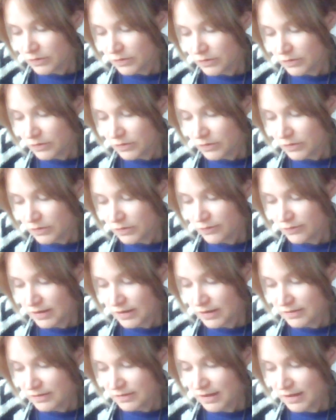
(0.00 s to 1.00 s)
will
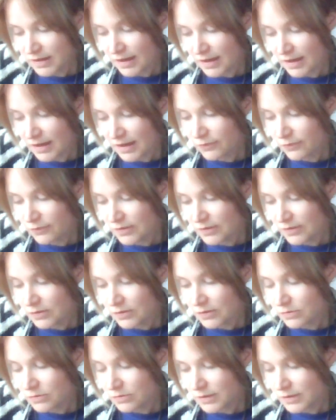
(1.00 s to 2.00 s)
manifest at the
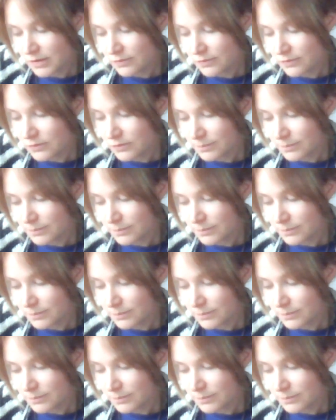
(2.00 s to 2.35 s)
physical level.